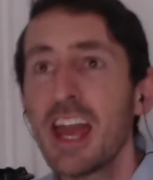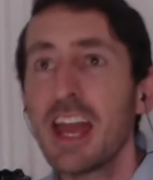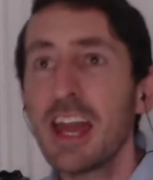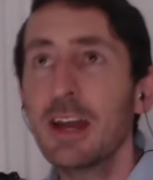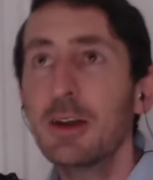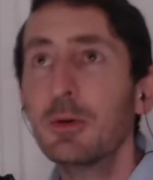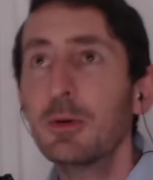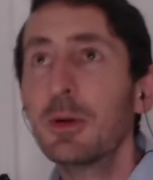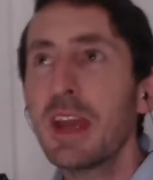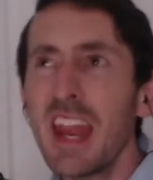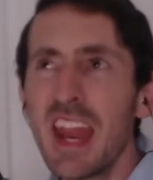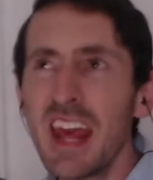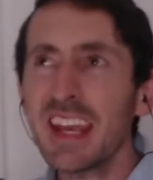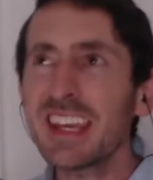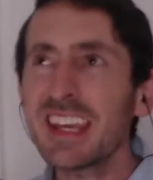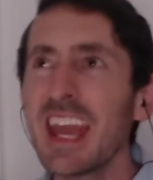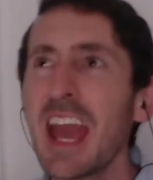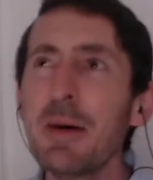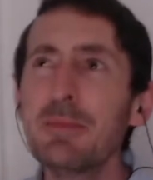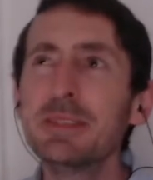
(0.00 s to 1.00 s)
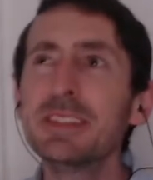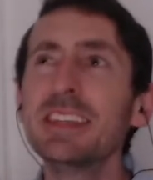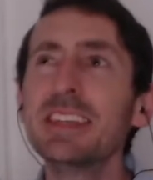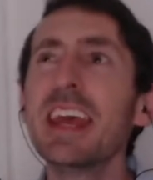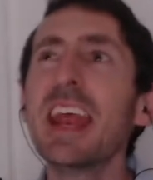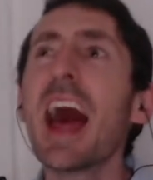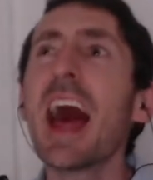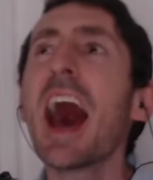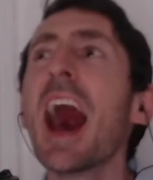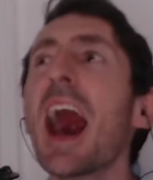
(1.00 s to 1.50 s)
It really kept
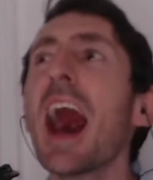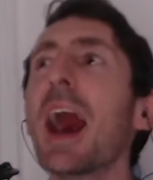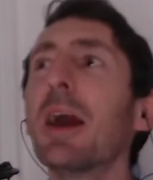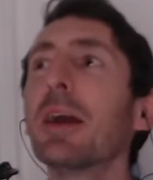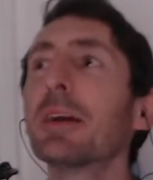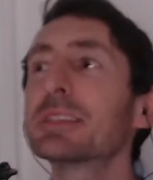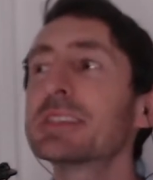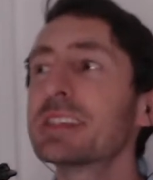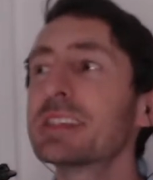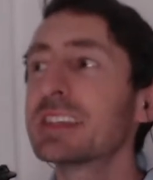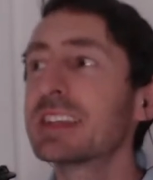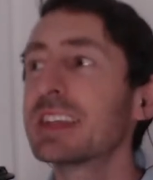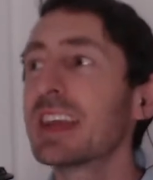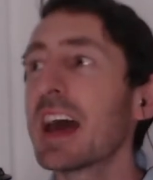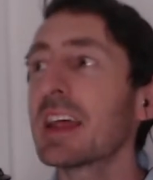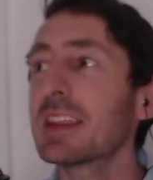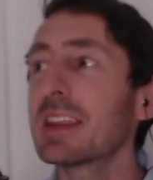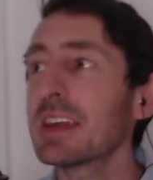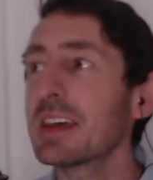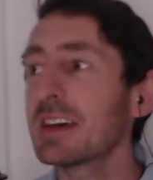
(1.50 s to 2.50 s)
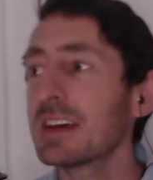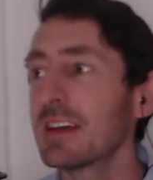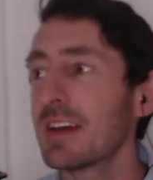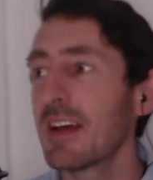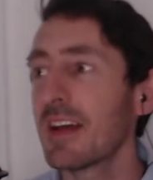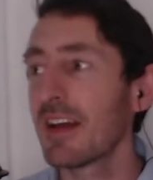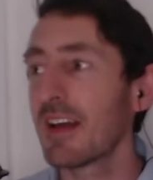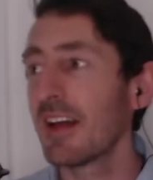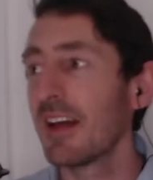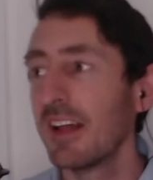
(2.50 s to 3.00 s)
it all together.
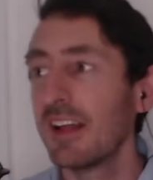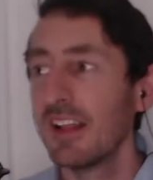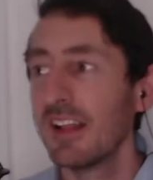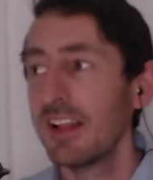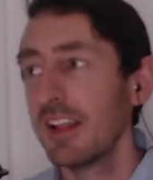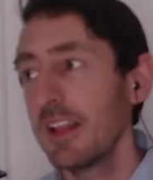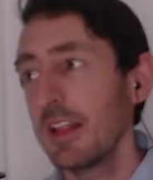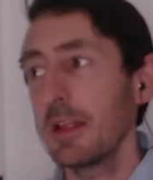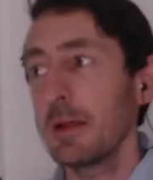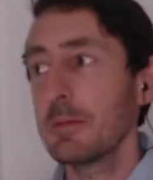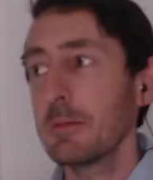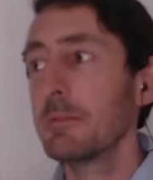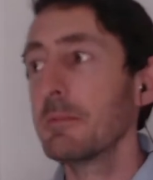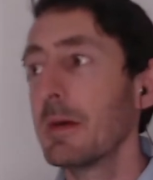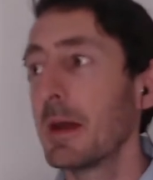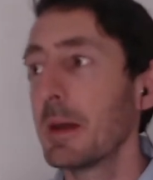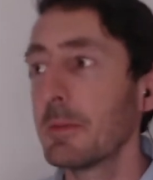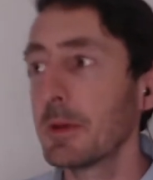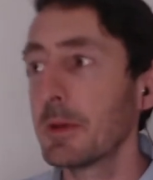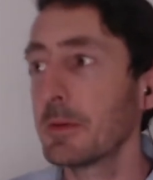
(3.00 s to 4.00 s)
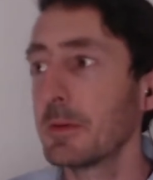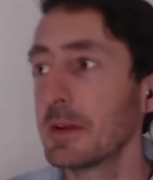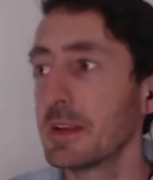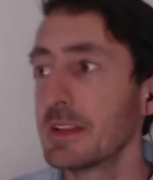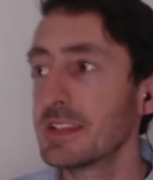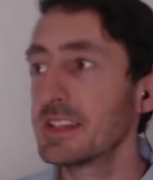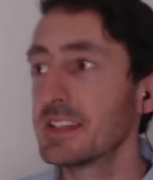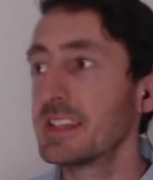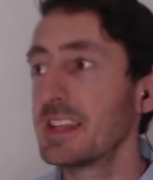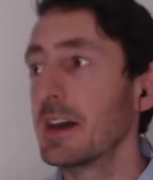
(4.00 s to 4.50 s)
Maybe we'd
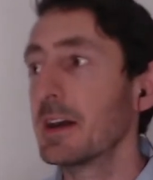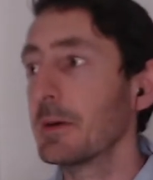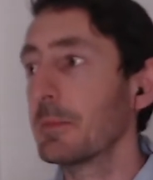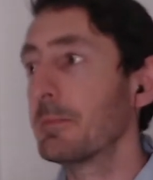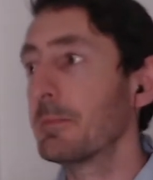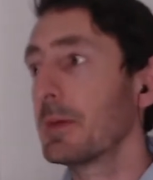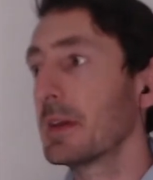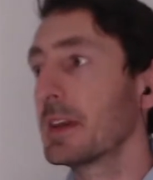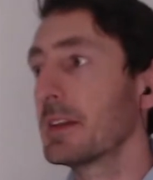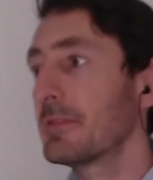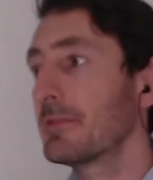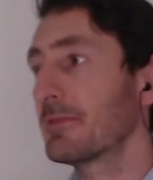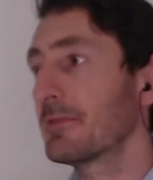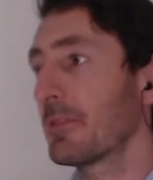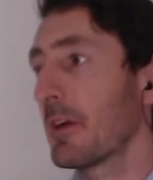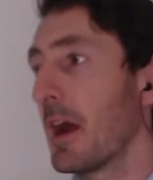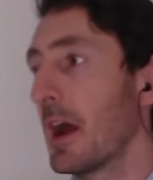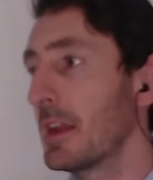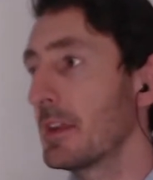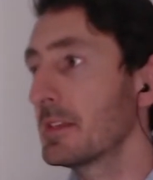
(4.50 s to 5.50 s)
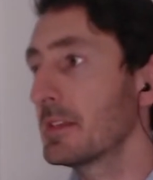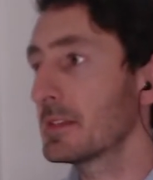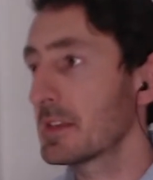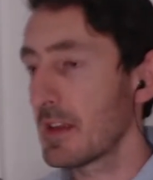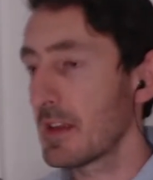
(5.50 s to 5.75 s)
still be friends.